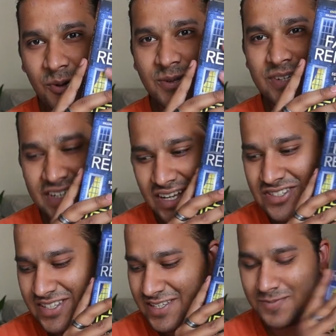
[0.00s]
want to
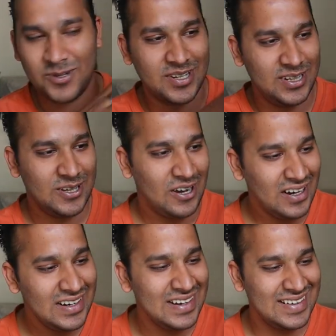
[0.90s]
touch this book a
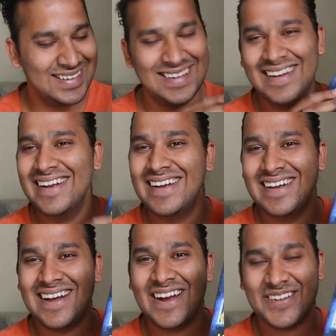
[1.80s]
lot.
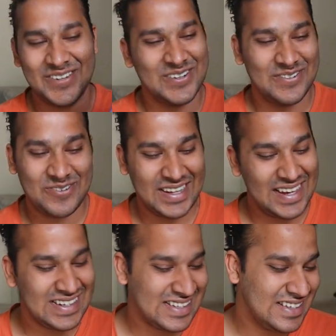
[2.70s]
I don't know what
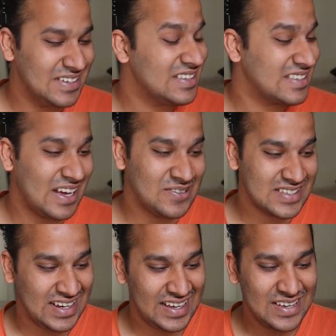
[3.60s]
that
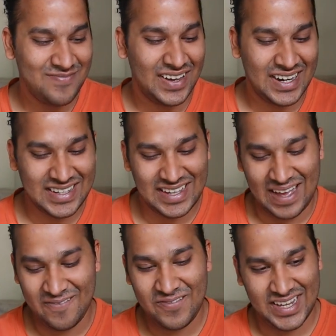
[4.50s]
sounds like, but
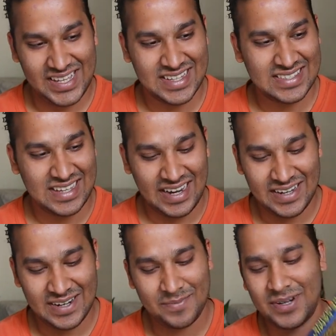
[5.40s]
yeah, I'm very
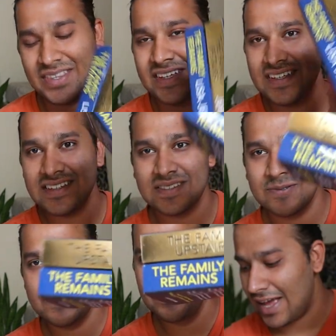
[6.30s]
excited about
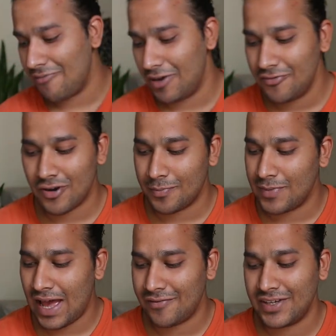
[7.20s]
this. I went
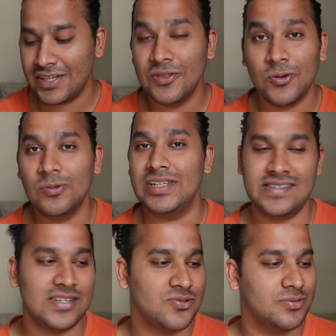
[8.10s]
from having no
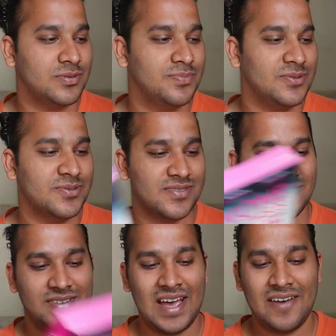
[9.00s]
Lisa Jewell
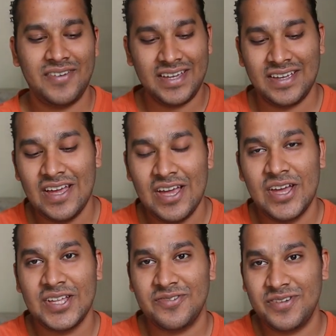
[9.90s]
books to having
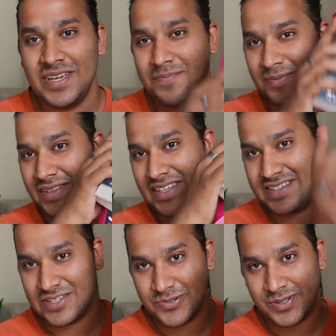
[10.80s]
three
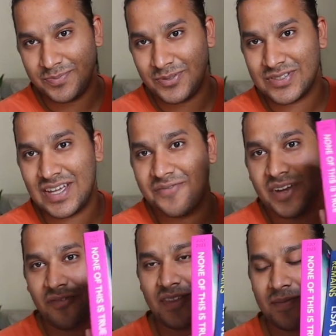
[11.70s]
Lisa Jewell books, and
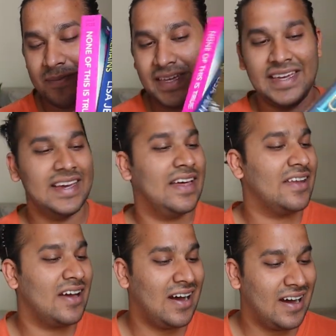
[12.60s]
one of them being
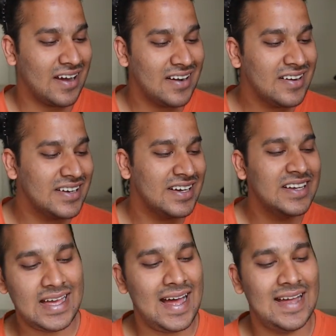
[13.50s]
an Ark.
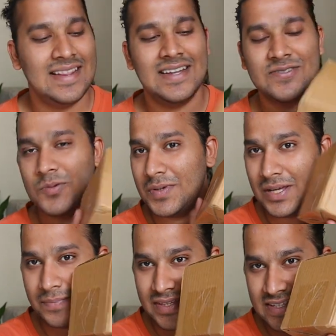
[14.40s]
And let's open
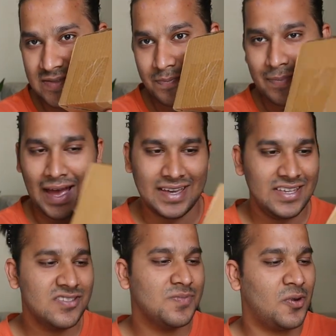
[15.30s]
up this
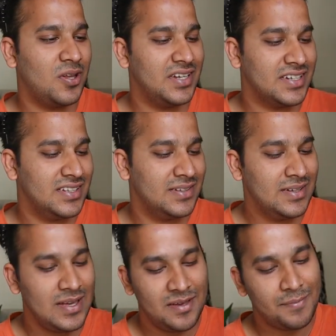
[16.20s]
package, small
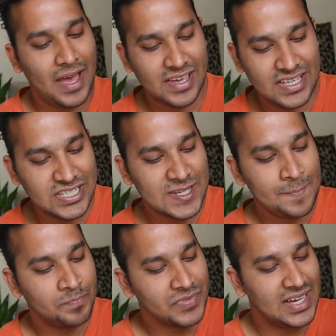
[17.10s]
little package.
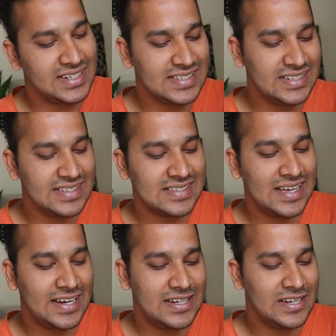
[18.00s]
I recently
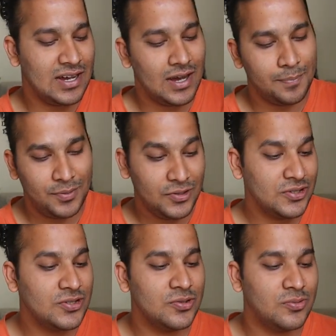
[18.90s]
sent a
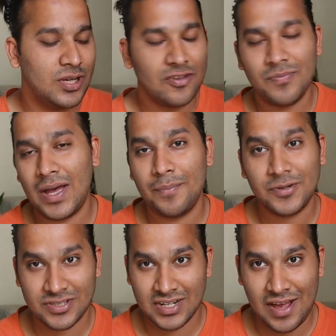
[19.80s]
book to one of my
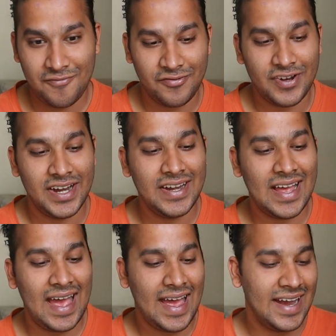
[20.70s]
Bookstagram
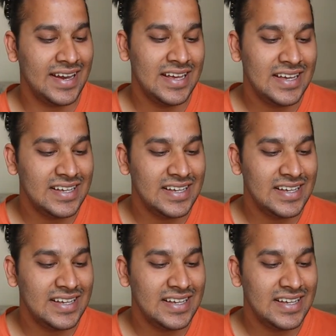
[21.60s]
friend, and